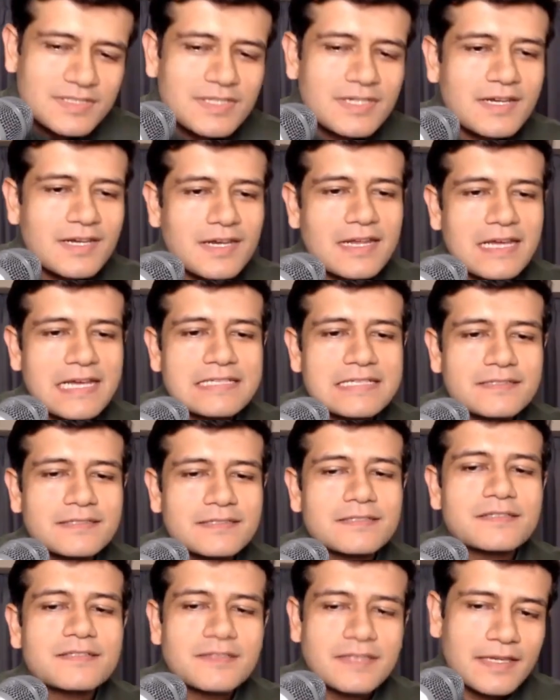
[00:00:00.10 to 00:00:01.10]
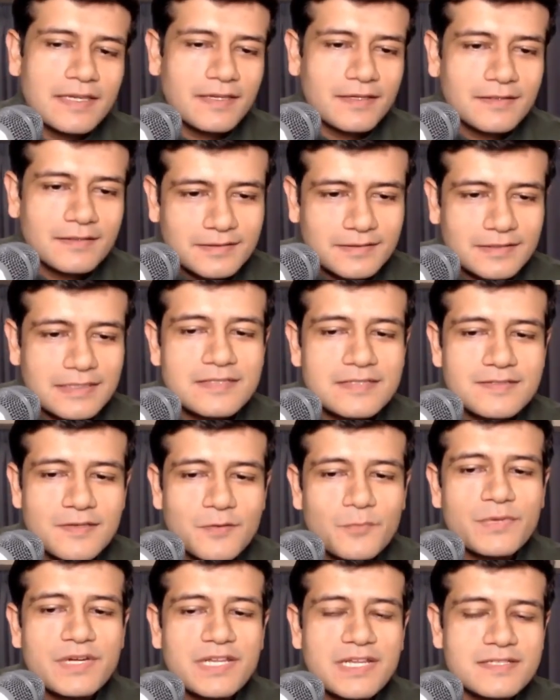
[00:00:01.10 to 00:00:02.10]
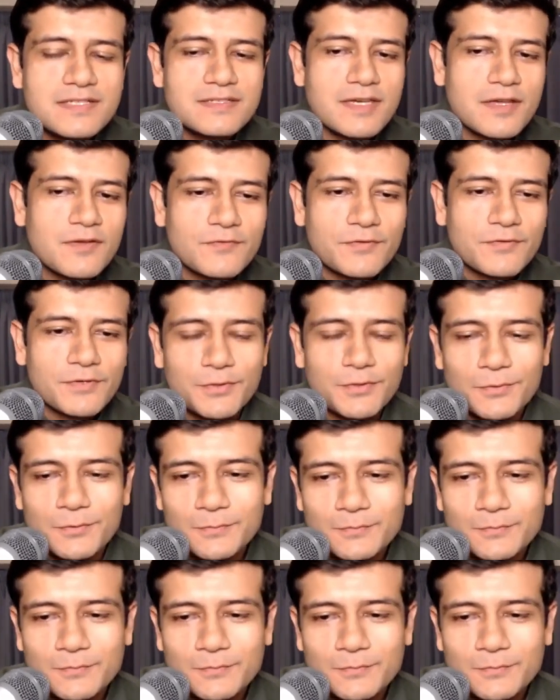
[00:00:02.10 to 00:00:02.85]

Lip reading: is the nicest thing that somebody has done for you?